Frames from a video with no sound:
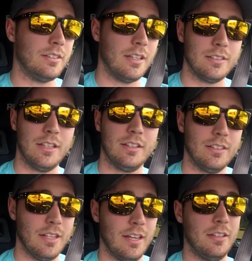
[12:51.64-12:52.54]
At the end of
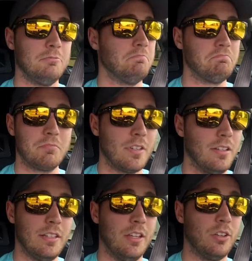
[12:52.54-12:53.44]
the day,
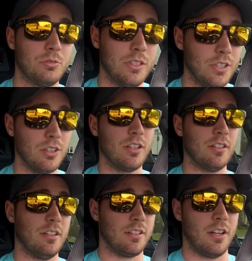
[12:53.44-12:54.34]
they look really good
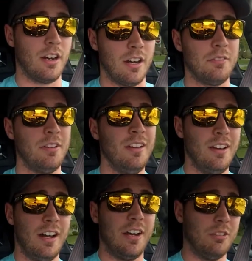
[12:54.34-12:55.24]
on the car.
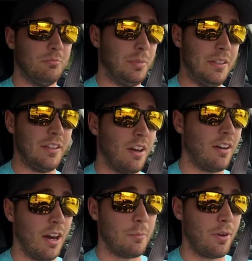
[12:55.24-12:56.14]
I don't beat the
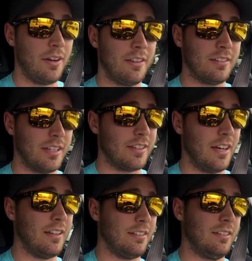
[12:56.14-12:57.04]
car up or anything like
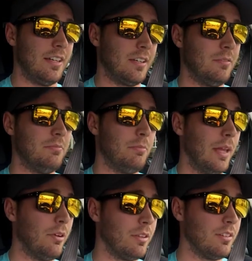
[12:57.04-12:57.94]
that. Like, I
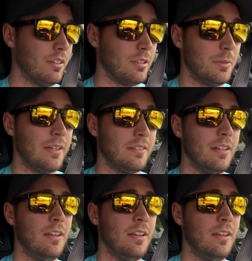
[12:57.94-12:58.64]
play with it a little bit.